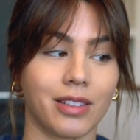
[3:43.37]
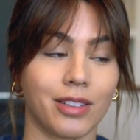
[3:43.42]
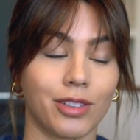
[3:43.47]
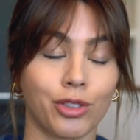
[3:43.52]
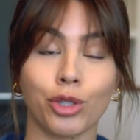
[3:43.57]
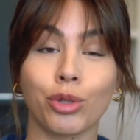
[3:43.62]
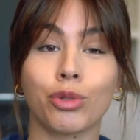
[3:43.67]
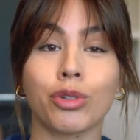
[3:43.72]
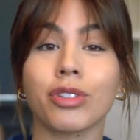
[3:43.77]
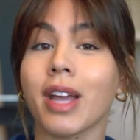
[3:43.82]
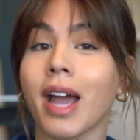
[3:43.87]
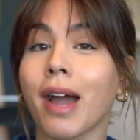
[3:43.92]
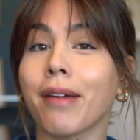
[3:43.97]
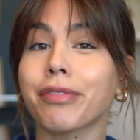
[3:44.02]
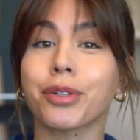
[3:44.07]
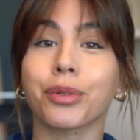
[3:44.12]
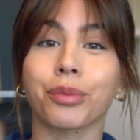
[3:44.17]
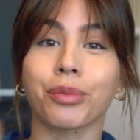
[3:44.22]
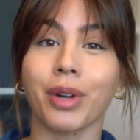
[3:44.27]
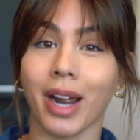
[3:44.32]
So you just have
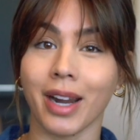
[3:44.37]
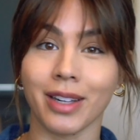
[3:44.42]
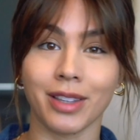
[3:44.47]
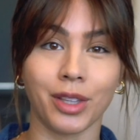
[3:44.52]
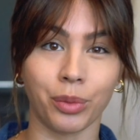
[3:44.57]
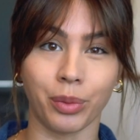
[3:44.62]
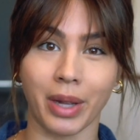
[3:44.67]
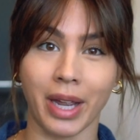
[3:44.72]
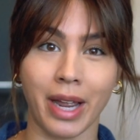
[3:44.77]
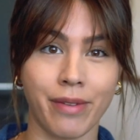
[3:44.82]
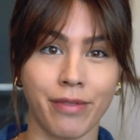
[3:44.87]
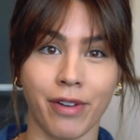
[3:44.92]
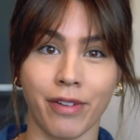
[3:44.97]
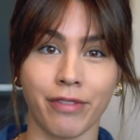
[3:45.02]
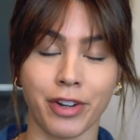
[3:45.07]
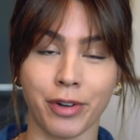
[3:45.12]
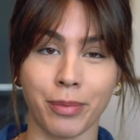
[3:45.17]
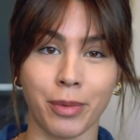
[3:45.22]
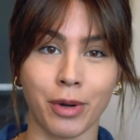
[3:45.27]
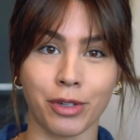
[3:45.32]
to ride the wave
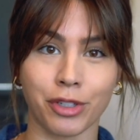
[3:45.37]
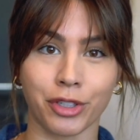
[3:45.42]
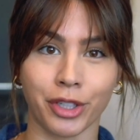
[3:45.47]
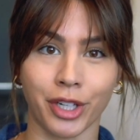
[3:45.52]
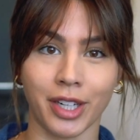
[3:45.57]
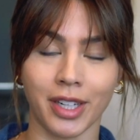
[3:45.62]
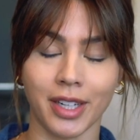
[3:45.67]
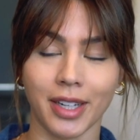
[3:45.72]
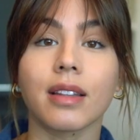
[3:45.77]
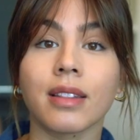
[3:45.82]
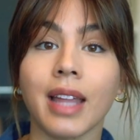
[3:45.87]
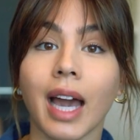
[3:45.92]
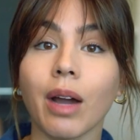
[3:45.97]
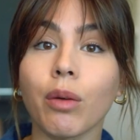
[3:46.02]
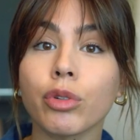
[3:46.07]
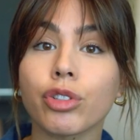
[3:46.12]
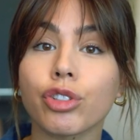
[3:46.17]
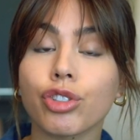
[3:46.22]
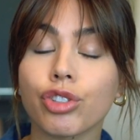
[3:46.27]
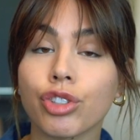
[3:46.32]
of an emotion. That
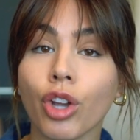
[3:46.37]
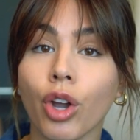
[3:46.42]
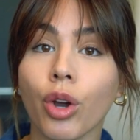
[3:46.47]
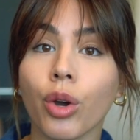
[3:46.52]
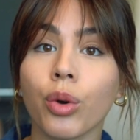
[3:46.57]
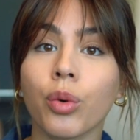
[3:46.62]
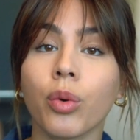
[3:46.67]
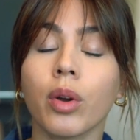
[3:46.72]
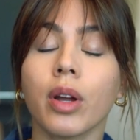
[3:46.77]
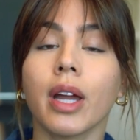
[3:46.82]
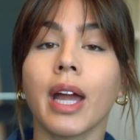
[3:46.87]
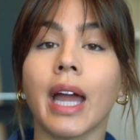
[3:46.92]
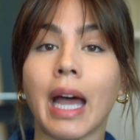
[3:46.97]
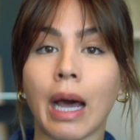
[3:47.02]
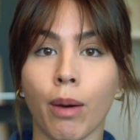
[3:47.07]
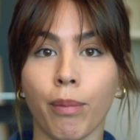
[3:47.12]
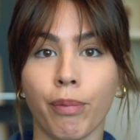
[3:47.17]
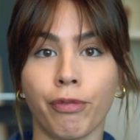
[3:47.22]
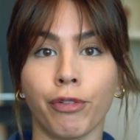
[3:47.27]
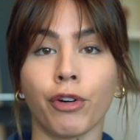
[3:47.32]
was so
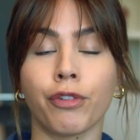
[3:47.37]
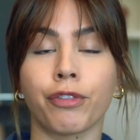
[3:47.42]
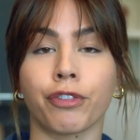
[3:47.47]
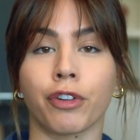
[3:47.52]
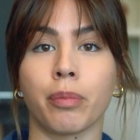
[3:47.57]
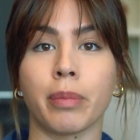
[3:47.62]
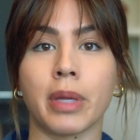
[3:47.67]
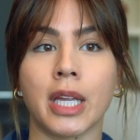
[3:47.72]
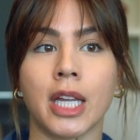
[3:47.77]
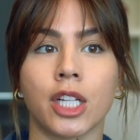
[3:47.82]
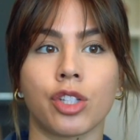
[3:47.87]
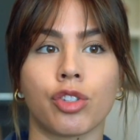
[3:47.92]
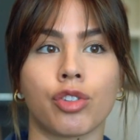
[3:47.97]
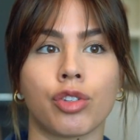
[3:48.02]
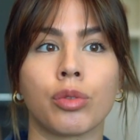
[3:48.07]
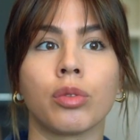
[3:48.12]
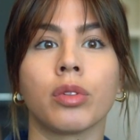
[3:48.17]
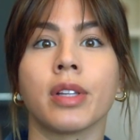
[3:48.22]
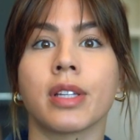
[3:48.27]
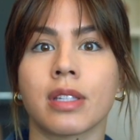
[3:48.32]
helpful for me
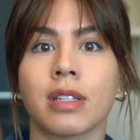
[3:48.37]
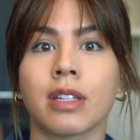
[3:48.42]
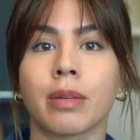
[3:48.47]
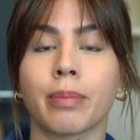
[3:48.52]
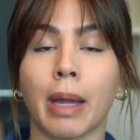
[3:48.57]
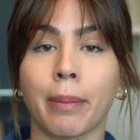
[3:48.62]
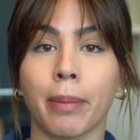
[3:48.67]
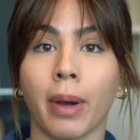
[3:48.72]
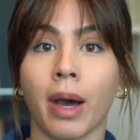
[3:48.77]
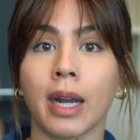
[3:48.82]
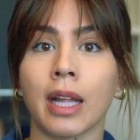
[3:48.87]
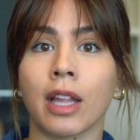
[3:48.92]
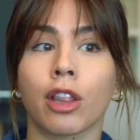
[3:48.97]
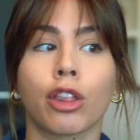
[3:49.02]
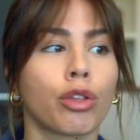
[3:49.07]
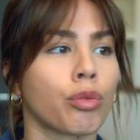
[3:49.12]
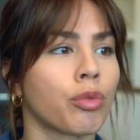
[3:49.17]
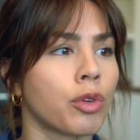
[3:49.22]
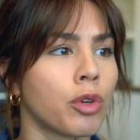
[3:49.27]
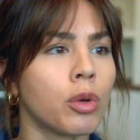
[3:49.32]
to listen to my body
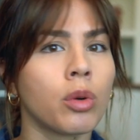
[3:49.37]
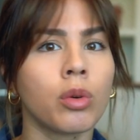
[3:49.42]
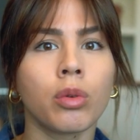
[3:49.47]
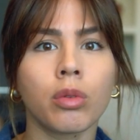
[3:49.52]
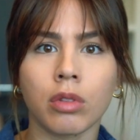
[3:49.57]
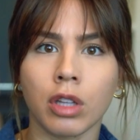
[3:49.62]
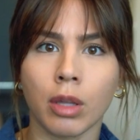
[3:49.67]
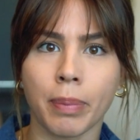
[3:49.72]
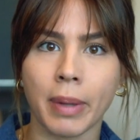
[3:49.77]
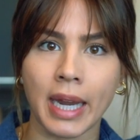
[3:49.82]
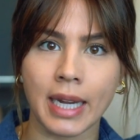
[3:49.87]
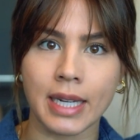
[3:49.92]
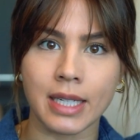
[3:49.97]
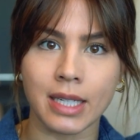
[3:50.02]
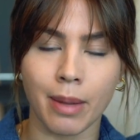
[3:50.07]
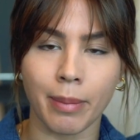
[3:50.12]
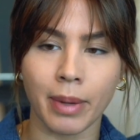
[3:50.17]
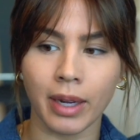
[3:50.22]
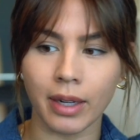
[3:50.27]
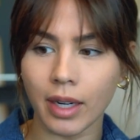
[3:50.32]
through the
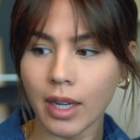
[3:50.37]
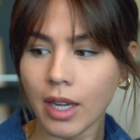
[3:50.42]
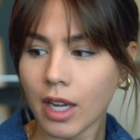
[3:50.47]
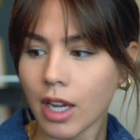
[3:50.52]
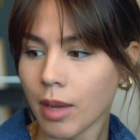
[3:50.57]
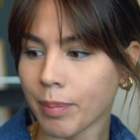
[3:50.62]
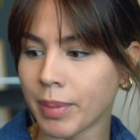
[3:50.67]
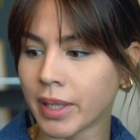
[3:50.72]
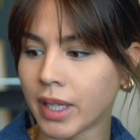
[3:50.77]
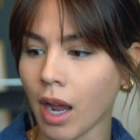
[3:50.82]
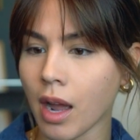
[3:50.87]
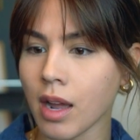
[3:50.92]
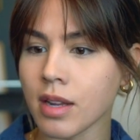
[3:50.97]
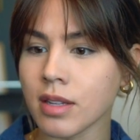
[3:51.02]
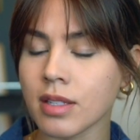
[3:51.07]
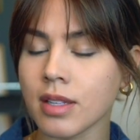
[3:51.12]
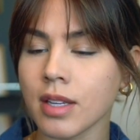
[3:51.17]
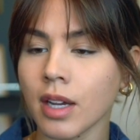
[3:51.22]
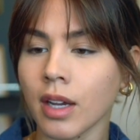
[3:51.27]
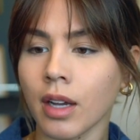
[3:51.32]
pandemic
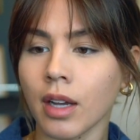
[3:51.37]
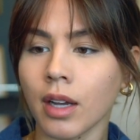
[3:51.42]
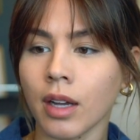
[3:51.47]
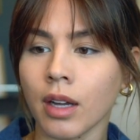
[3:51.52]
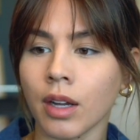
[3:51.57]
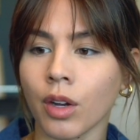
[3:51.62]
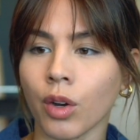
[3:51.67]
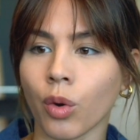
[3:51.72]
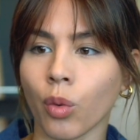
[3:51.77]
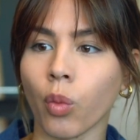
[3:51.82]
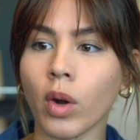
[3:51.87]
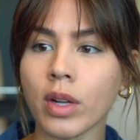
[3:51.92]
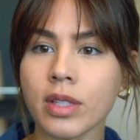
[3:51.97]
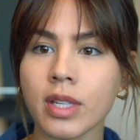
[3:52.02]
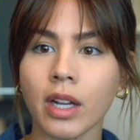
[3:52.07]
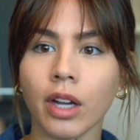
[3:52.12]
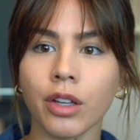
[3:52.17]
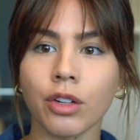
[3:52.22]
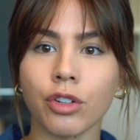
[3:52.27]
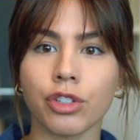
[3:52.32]
because once
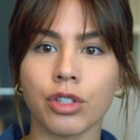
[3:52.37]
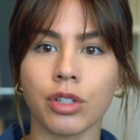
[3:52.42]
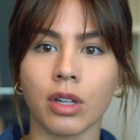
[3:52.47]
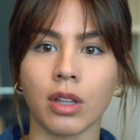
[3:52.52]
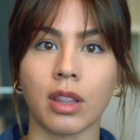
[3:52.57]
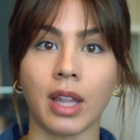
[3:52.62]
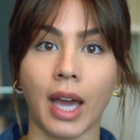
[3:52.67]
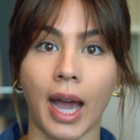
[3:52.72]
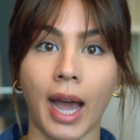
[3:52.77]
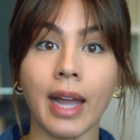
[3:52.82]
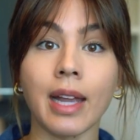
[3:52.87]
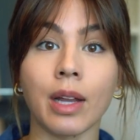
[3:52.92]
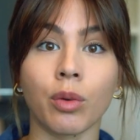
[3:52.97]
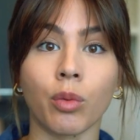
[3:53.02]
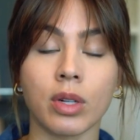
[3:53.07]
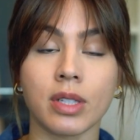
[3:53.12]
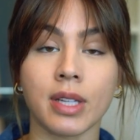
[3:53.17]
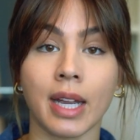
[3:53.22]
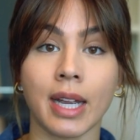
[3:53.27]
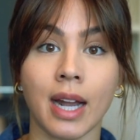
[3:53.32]
I understood that and
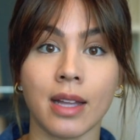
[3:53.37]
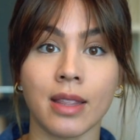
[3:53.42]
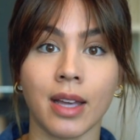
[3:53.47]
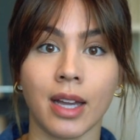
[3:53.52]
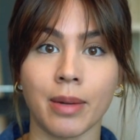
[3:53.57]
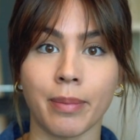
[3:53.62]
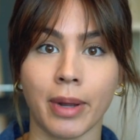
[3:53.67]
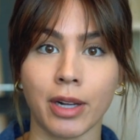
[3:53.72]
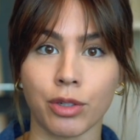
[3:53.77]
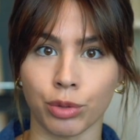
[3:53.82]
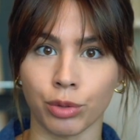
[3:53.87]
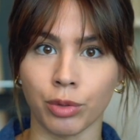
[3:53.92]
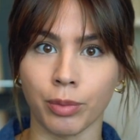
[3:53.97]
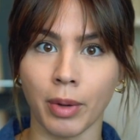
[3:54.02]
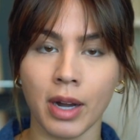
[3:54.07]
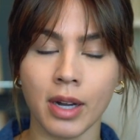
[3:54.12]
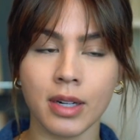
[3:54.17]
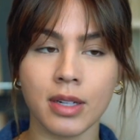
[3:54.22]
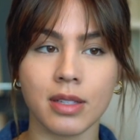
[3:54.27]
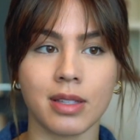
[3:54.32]
once I had that in my
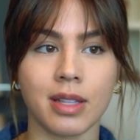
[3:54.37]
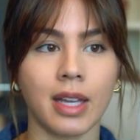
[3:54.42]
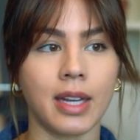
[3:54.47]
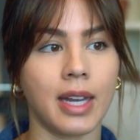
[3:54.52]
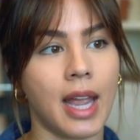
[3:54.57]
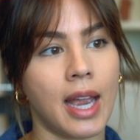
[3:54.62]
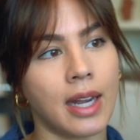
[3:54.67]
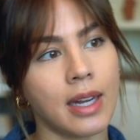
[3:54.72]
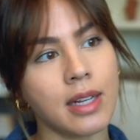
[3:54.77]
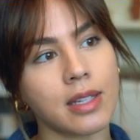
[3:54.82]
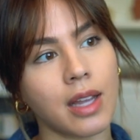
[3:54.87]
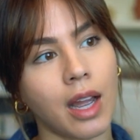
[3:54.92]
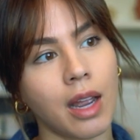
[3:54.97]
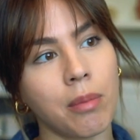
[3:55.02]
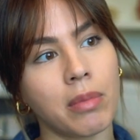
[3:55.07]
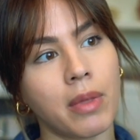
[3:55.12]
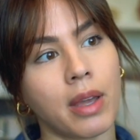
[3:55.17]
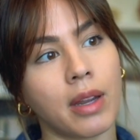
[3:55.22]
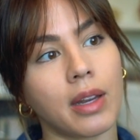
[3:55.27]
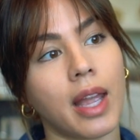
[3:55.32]
toolbox, then
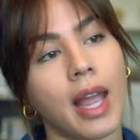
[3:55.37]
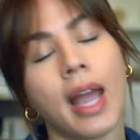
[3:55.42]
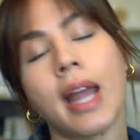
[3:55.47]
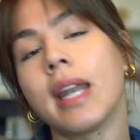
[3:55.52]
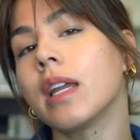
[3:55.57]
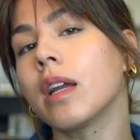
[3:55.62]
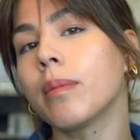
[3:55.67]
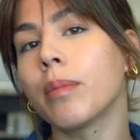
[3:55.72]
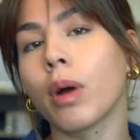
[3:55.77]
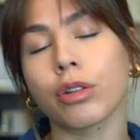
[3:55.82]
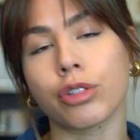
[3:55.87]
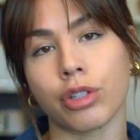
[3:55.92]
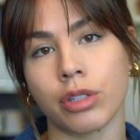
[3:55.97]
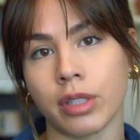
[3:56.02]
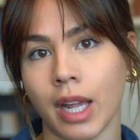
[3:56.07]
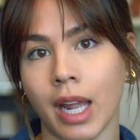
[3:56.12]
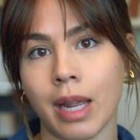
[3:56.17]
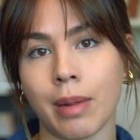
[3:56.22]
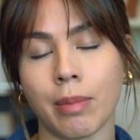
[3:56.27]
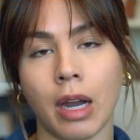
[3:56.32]
anytime that any emotion
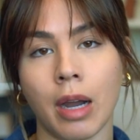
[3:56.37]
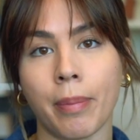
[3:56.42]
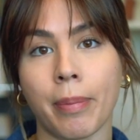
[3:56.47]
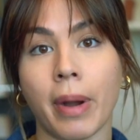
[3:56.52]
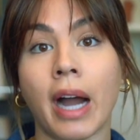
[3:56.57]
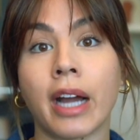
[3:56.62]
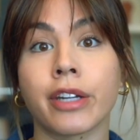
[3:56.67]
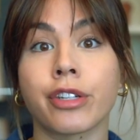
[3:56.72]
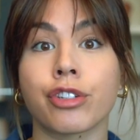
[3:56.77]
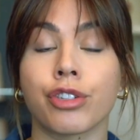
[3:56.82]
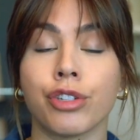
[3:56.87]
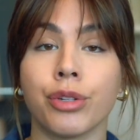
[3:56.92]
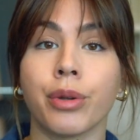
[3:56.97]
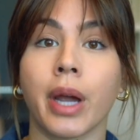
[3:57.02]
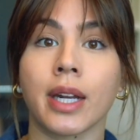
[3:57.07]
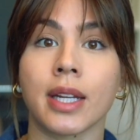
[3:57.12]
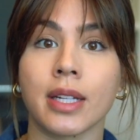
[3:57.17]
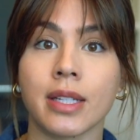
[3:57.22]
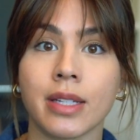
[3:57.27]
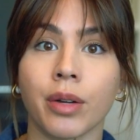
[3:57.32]
came up, I just knew
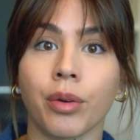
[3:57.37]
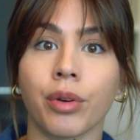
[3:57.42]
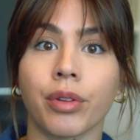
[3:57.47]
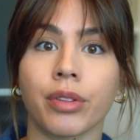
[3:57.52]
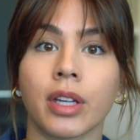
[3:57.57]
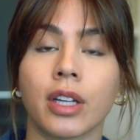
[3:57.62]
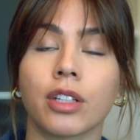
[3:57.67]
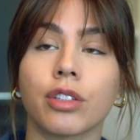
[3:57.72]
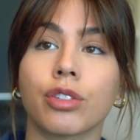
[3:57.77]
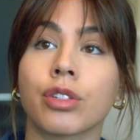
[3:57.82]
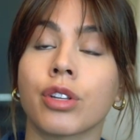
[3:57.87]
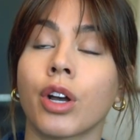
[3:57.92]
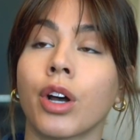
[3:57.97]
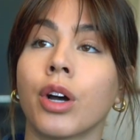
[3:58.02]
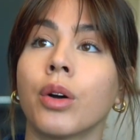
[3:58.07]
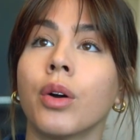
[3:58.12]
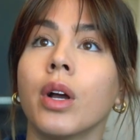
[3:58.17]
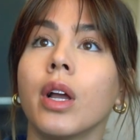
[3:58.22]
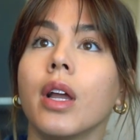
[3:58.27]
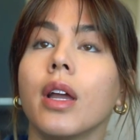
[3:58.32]
how to deal with it.
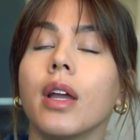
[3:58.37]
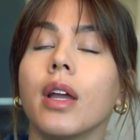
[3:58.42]
So